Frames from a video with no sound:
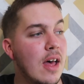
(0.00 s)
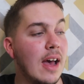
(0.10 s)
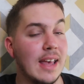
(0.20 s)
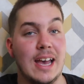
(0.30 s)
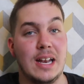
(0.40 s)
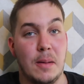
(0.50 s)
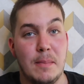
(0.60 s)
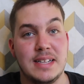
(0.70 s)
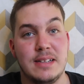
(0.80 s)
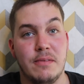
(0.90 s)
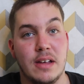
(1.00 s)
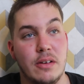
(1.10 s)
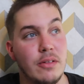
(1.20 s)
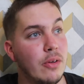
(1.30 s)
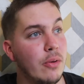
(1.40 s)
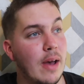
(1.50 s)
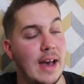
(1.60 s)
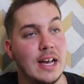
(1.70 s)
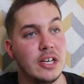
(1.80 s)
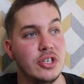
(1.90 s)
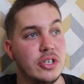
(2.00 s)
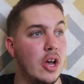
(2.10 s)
Again, a massive thank you to Ash.